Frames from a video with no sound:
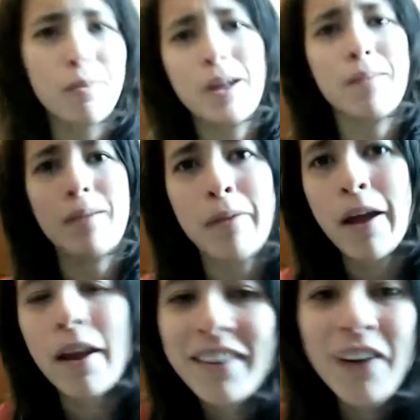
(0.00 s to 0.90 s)
whatever.
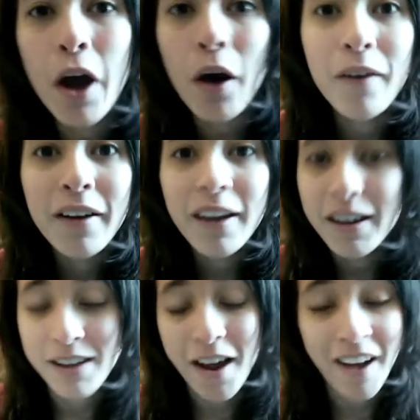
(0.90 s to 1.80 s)
No,
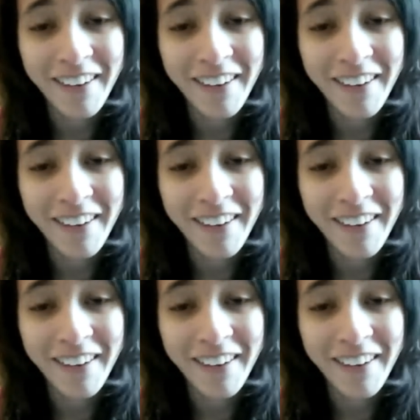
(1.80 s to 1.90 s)
it's not.